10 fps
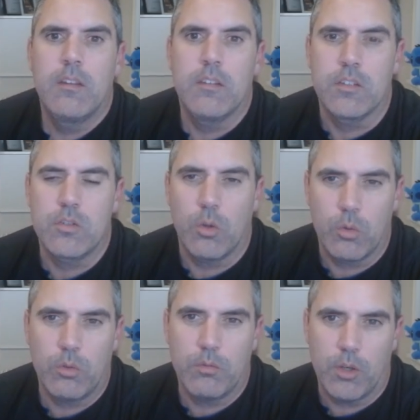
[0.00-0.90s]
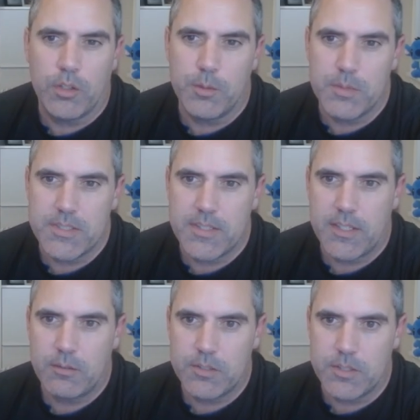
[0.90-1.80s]
The total volume is
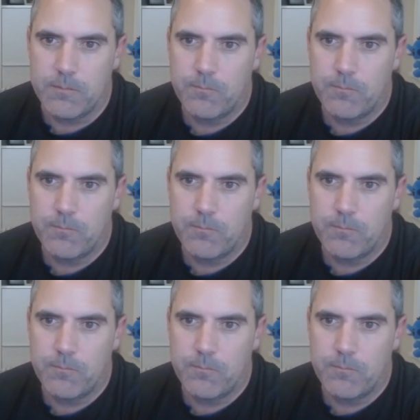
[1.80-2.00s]
1,000.